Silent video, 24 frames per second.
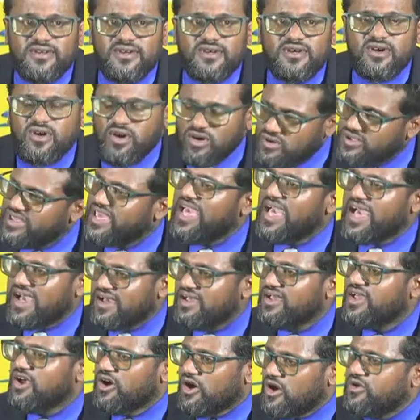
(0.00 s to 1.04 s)
Oh, yeah.
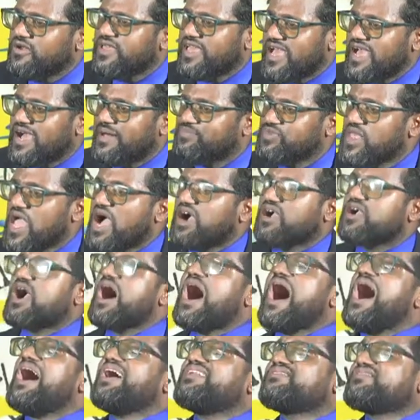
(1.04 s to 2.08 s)
Oh, yeah.
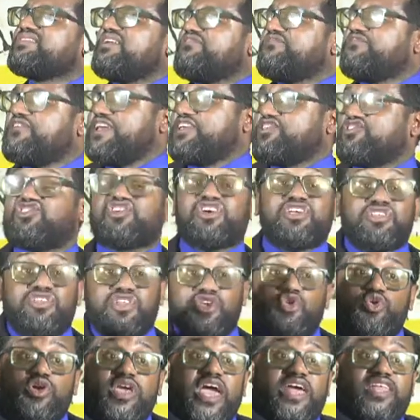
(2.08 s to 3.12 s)
God's affliction. Do
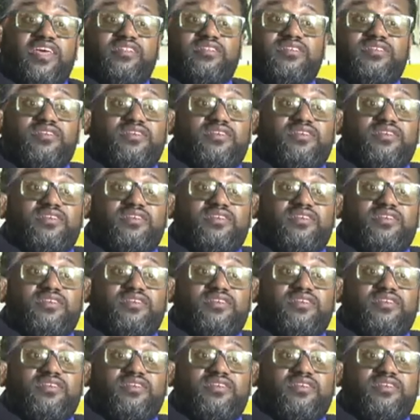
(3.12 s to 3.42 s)
you get it?